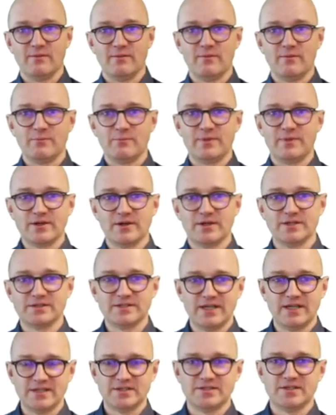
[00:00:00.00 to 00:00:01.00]
because it
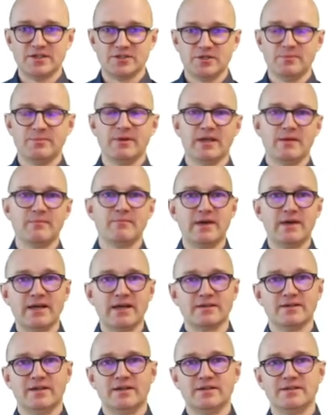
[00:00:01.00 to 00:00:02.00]
has such a big impact,
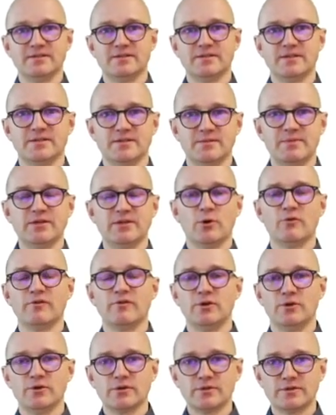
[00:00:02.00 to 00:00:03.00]
and it's a bit
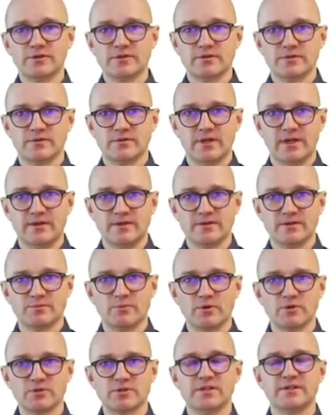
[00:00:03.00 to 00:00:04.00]
overlooked, and it's
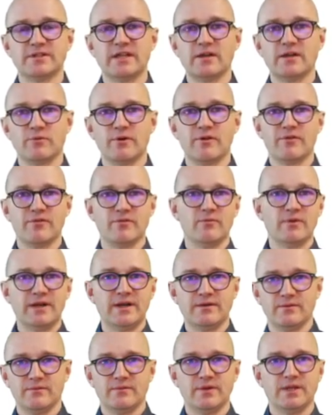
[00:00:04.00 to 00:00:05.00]
mostly dealt with when
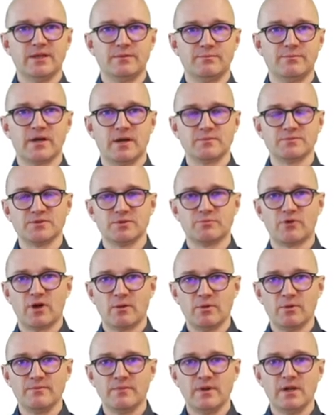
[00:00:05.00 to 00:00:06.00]
it becomes a
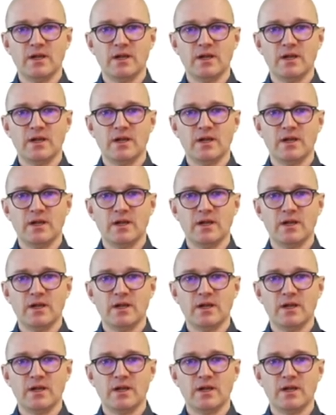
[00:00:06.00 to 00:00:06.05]
problem.